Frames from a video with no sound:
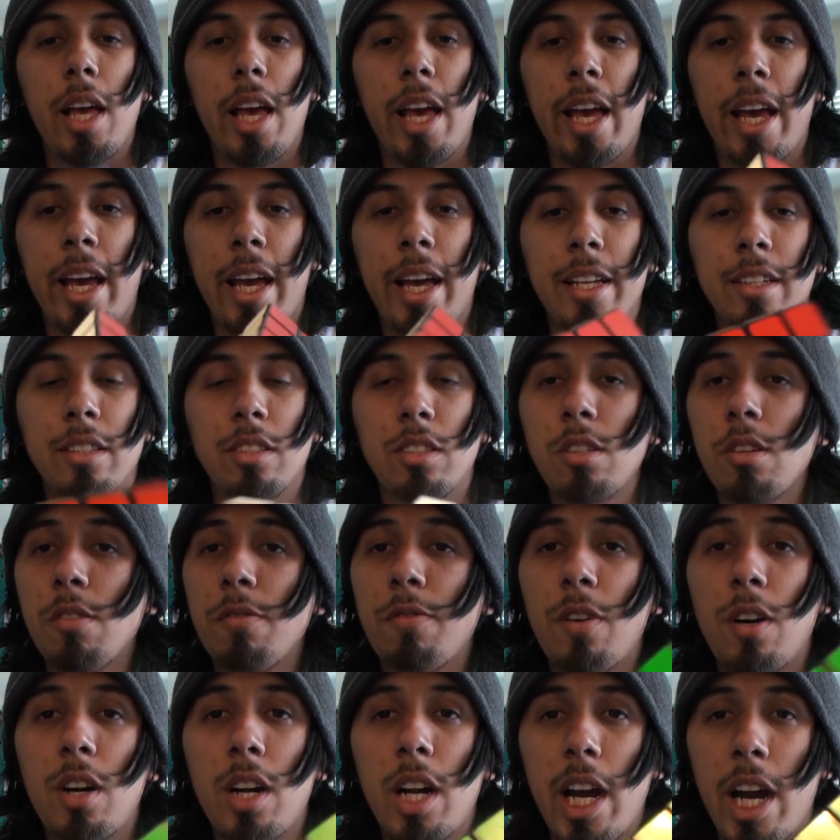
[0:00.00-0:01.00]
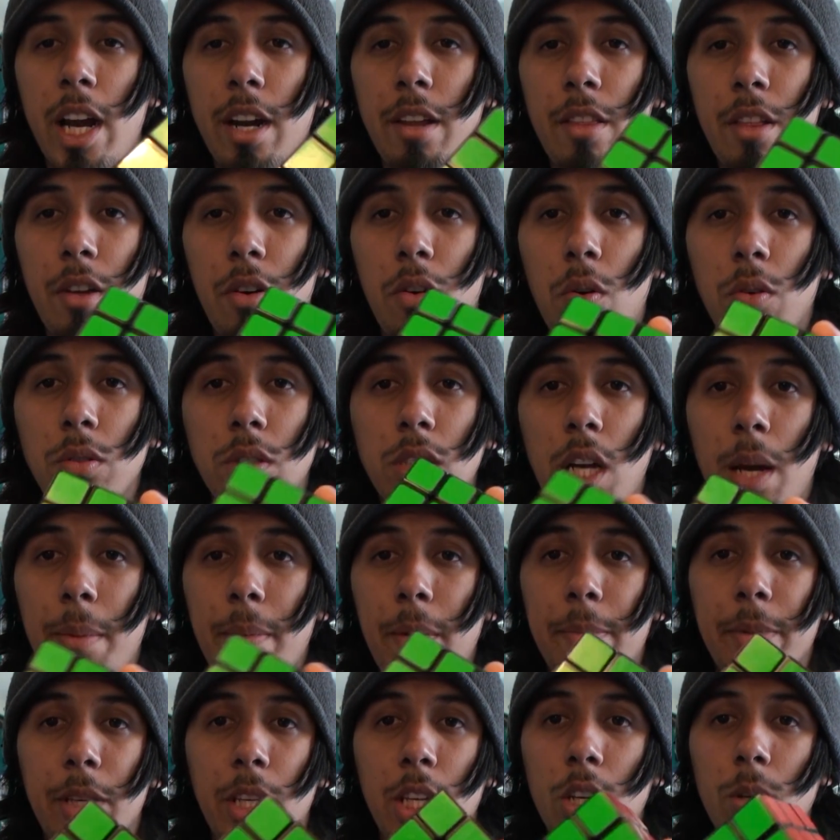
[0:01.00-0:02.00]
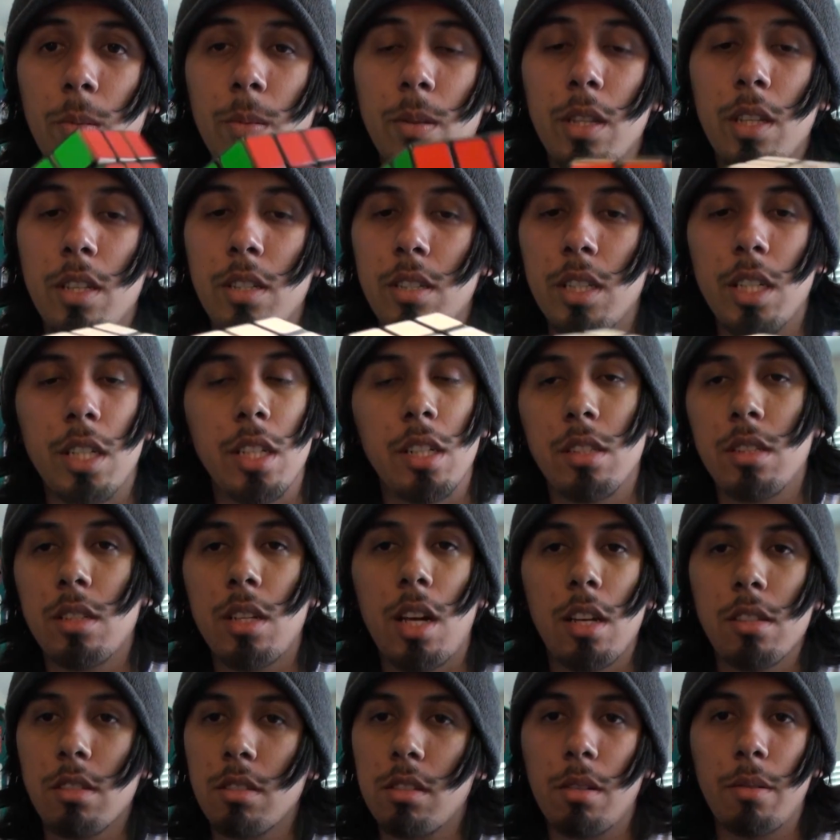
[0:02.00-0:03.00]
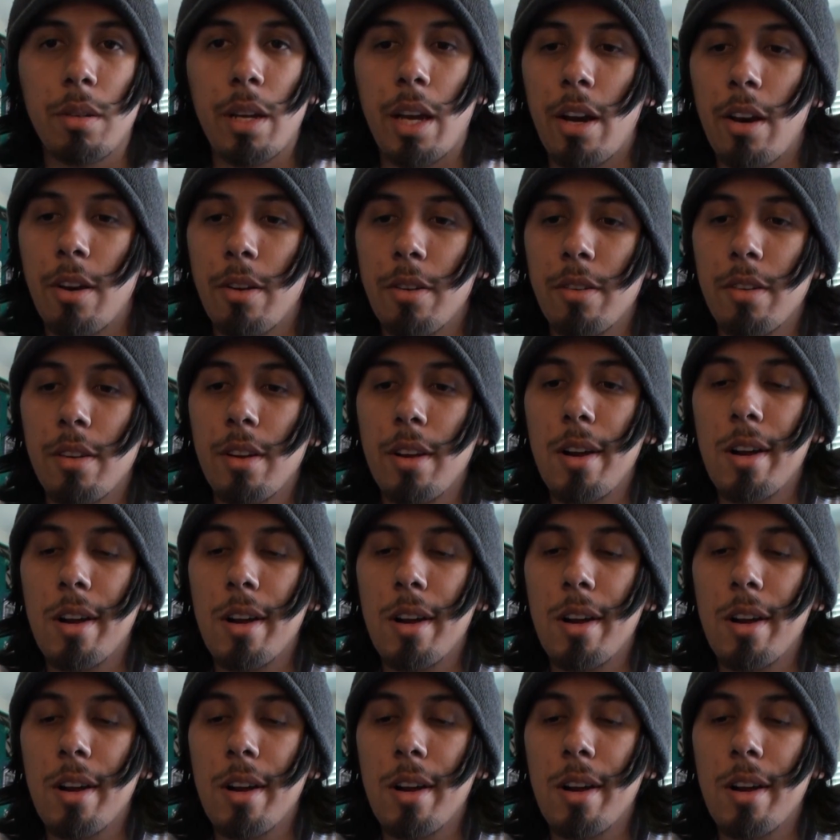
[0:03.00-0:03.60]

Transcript: And so far, out of the whole time I've been cubing this, it does not slow down